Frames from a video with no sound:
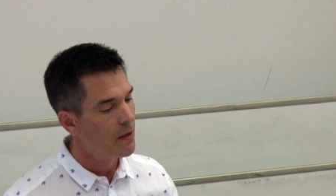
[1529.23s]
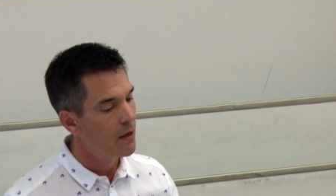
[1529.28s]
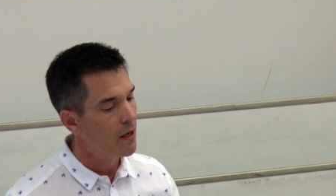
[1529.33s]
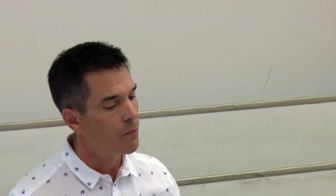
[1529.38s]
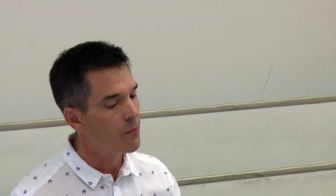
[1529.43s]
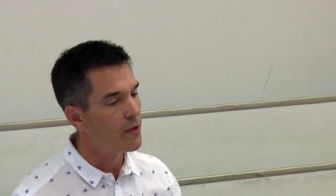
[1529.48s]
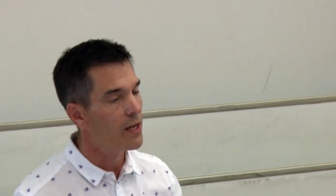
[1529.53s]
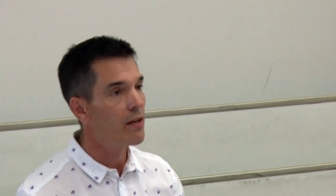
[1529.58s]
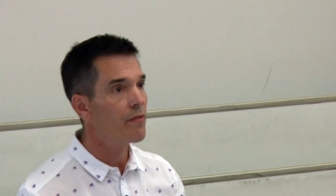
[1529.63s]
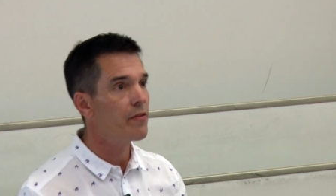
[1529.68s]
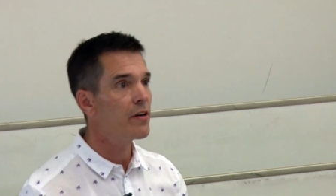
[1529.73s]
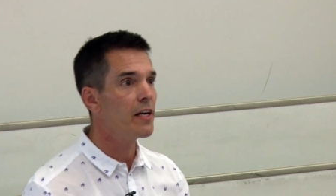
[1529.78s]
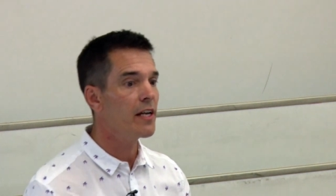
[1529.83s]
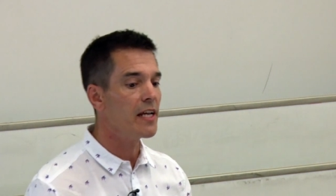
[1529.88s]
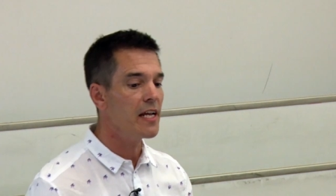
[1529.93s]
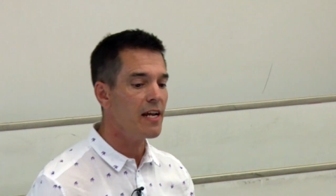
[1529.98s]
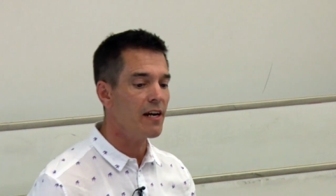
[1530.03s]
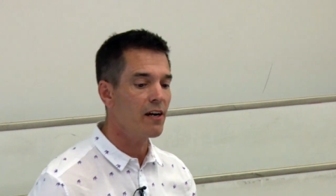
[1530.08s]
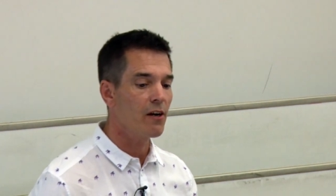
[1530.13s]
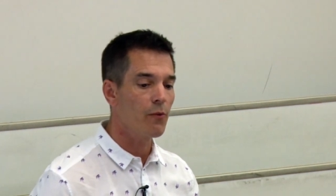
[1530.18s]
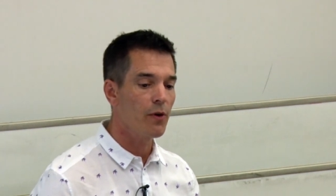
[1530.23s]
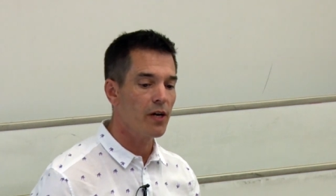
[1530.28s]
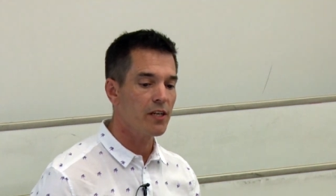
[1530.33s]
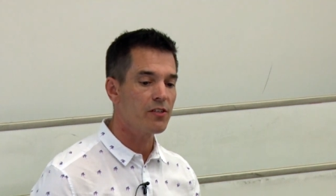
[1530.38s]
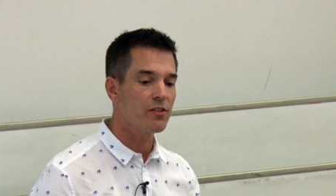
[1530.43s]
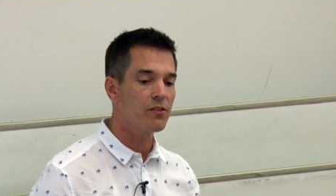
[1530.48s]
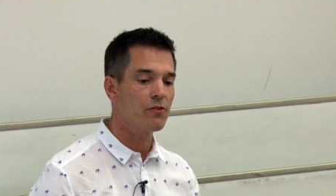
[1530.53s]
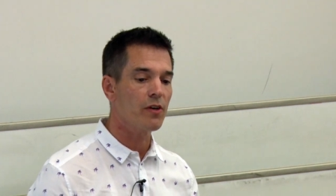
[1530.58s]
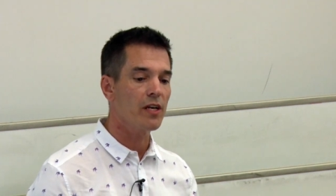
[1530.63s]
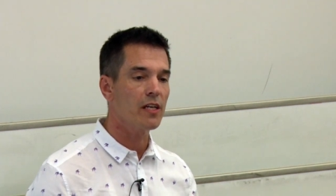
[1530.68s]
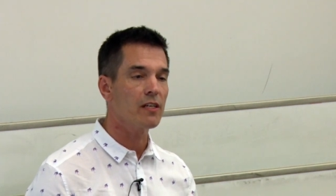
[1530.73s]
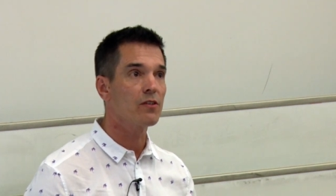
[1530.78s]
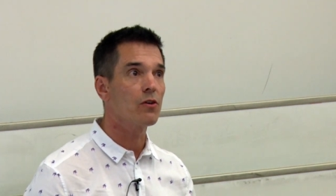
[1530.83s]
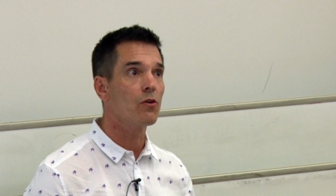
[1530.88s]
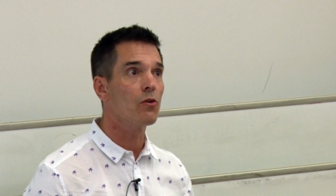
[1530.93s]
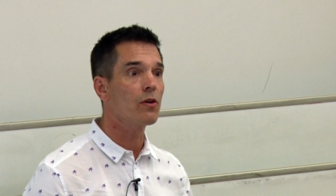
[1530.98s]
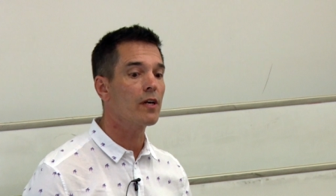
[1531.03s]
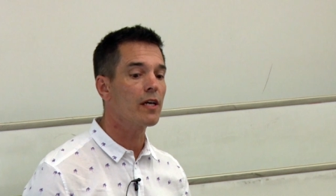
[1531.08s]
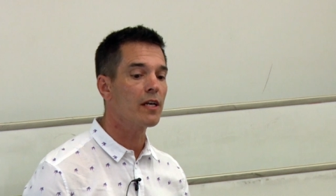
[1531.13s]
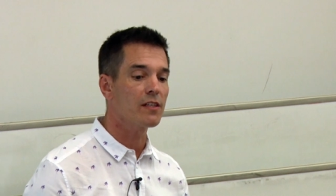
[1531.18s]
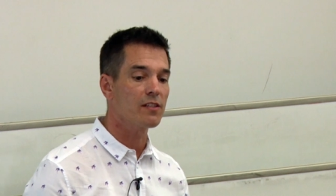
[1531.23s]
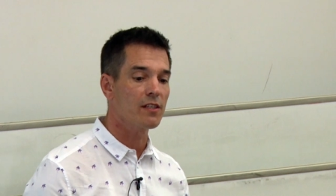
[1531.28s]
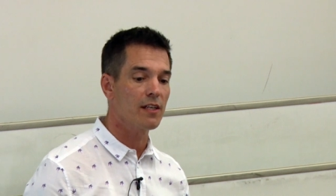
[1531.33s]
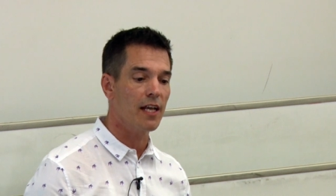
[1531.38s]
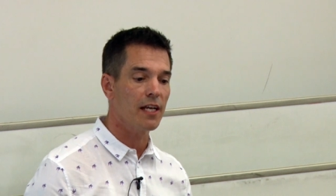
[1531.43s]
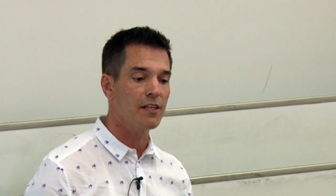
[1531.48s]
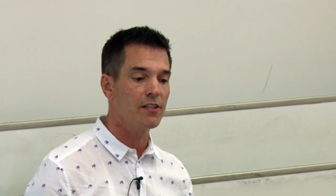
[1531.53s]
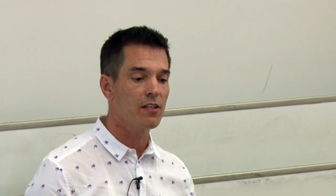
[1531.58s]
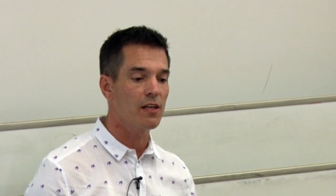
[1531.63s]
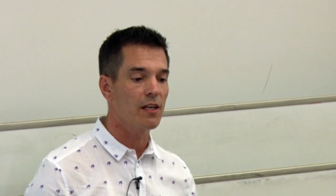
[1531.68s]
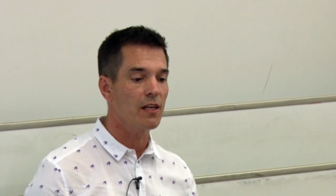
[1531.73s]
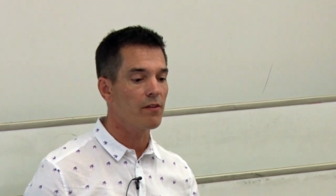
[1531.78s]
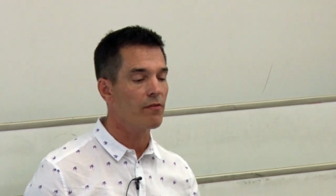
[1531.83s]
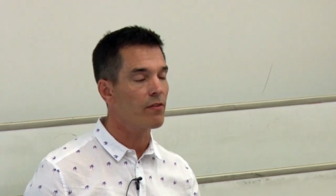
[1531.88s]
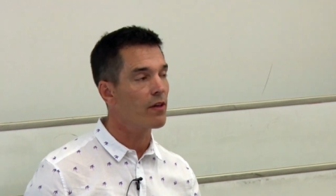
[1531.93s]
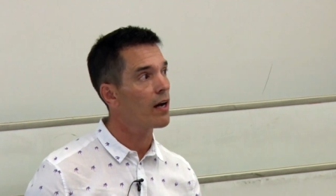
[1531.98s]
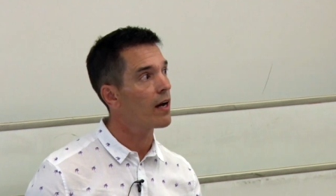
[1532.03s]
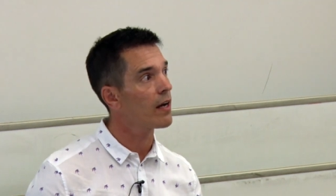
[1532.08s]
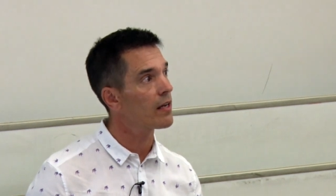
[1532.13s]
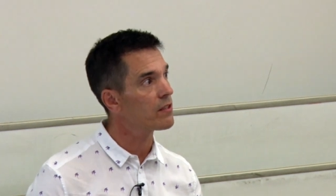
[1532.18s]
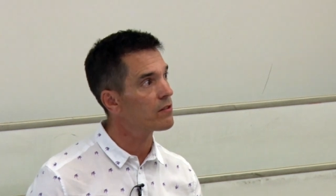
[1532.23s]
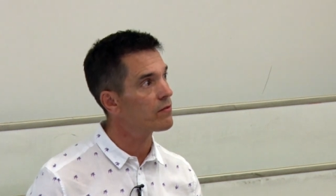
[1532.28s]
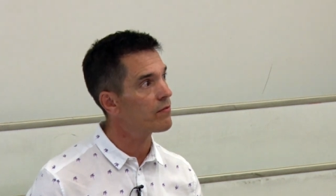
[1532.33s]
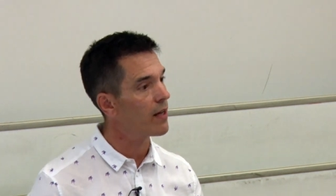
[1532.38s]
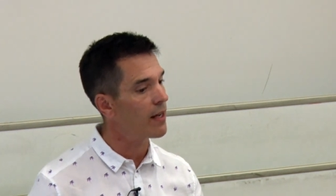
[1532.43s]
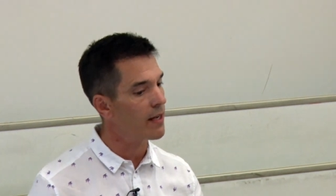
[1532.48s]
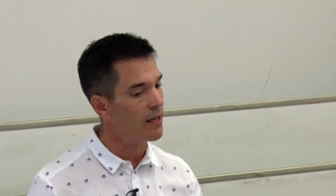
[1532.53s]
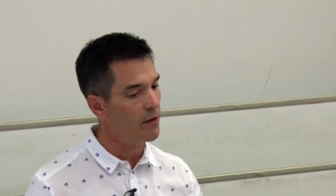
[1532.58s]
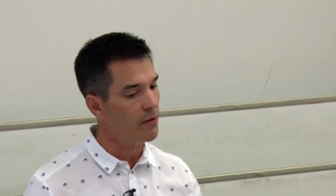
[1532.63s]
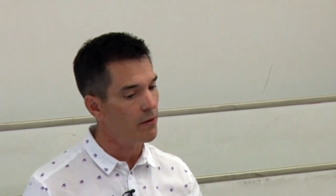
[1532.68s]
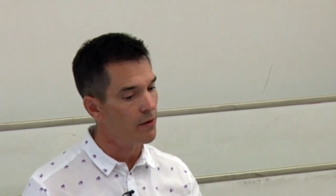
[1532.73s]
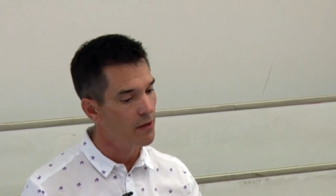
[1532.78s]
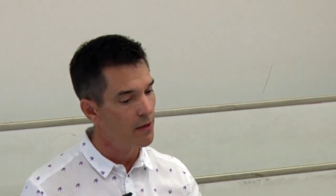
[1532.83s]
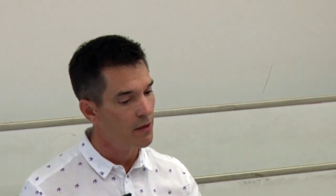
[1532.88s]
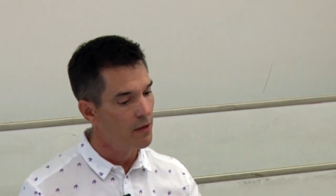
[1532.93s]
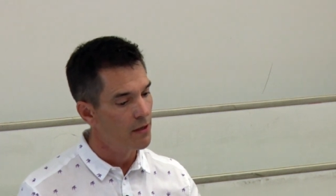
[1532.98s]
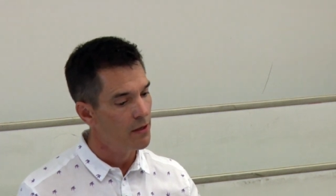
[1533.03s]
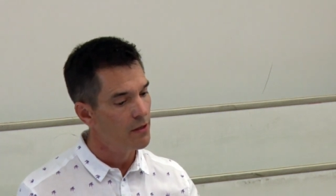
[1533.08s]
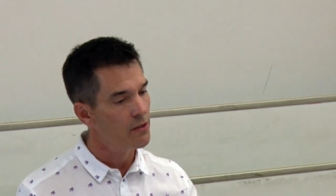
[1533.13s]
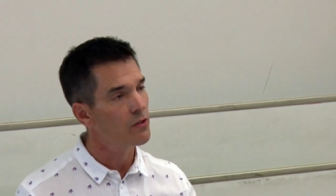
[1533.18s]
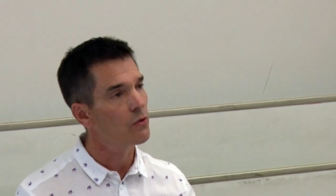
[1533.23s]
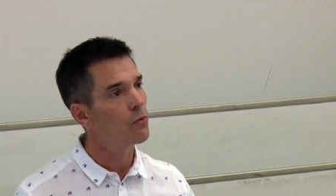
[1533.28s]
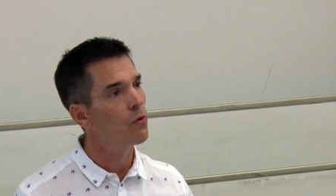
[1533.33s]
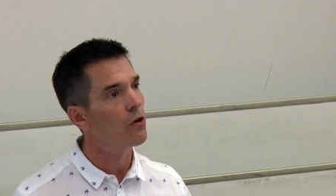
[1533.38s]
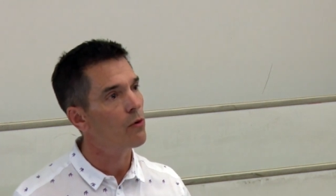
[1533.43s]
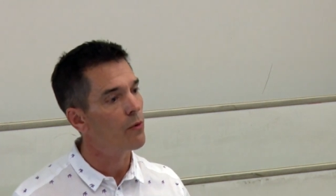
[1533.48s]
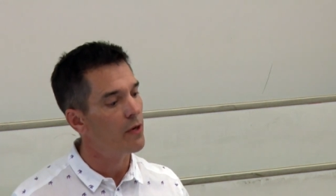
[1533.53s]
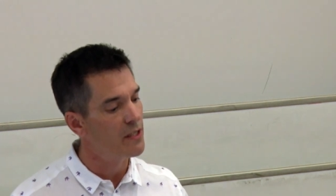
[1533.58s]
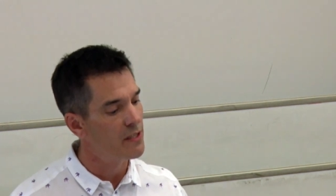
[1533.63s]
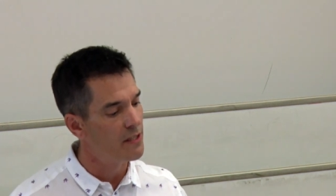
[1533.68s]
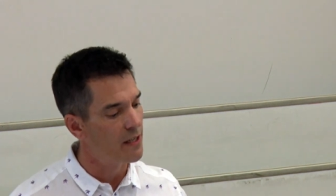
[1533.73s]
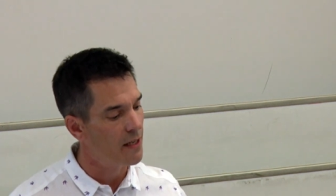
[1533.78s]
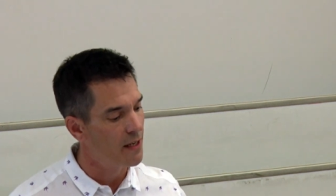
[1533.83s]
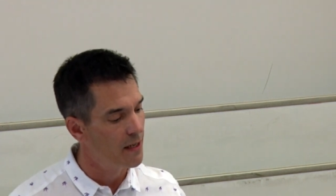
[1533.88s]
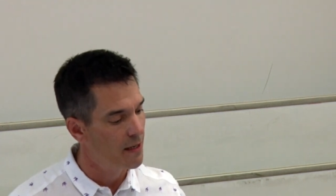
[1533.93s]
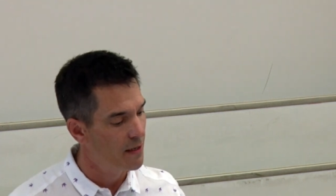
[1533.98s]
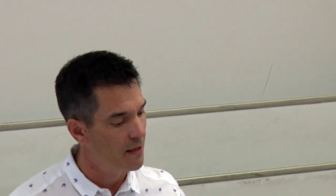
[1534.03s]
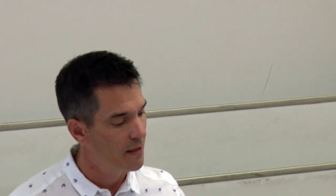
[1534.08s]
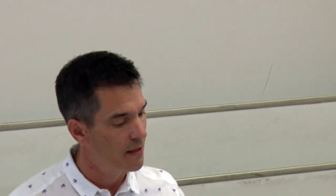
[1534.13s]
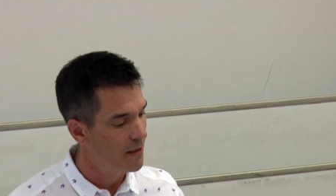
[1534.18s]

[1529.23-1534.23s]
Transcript: And we live in an era where straight talking is allegedly of the highest value. So what do I say?